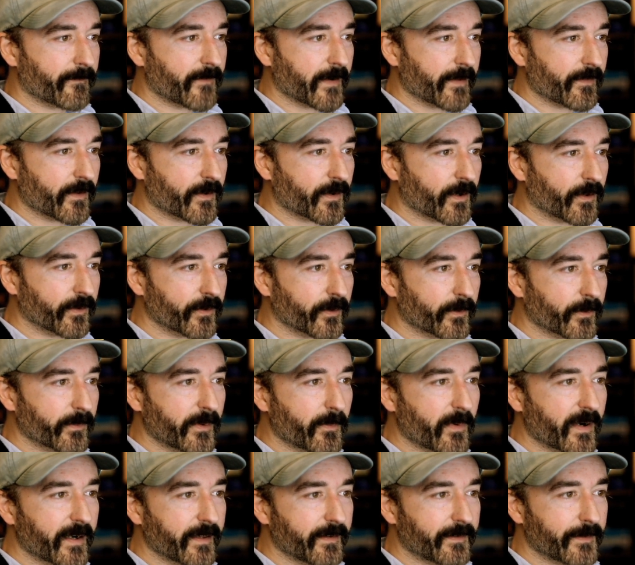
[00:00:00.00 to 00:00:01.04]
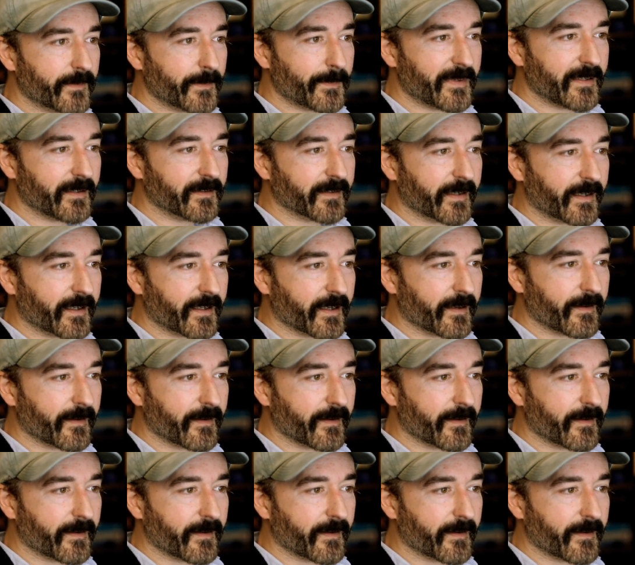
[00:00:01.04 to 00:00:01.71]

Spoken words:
the color. We want it to be like a